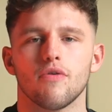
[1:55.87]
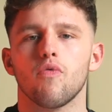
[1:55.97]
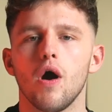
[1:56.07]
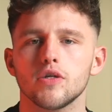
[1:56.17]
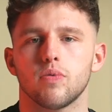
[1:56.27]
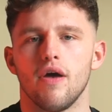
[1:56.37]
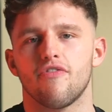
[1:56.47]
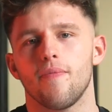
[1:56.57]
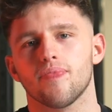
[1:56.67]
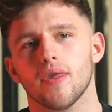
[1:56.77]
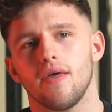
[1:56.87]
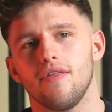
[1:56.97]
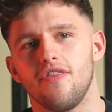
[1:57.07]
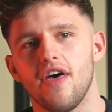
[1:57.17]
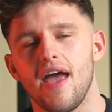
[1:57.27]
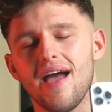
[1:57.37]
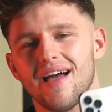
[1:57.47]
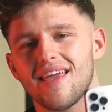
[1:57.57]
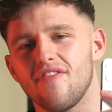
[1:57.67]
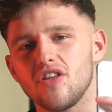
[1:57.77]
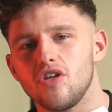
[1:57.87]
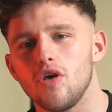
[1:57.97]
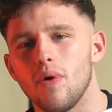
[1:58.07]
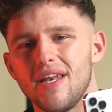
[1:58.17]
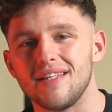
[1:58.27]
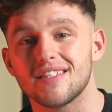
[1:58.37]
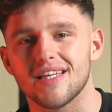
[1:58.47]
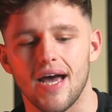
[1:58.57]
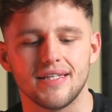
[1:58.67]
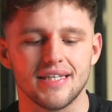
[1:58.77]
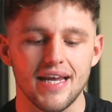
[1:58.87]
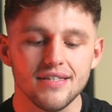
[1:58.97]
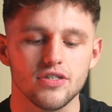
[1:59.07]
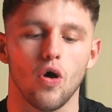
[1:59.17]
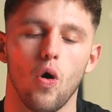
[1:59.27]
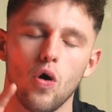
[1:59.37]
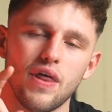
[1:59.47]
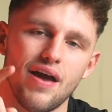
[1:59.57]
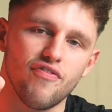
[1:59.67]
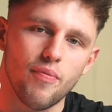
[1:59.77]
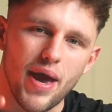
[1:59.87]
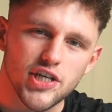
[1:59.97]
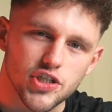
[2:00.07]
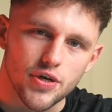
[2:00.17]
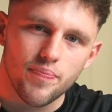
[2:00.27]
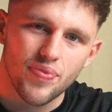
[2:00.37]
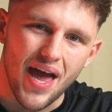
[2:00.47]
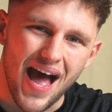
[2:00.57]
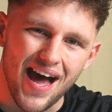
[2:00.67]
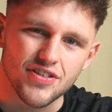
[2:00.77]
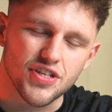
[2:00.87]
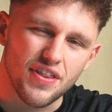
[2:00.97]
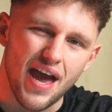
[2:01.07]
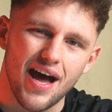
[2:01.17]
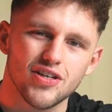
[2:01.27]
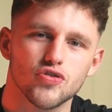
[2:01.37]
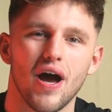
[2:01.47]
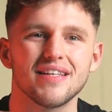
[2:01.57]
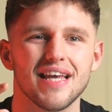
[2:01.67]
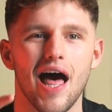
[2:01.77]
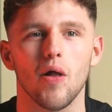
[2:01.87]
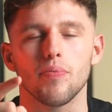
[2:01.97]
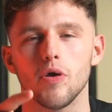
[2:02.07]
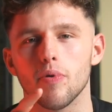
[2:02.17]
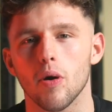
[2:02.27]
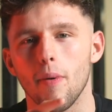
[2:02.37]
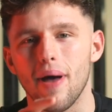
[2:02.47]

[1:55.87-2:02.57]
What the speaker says: they've worked with, they are giving you an insight into all that information, and they are trying to help you become a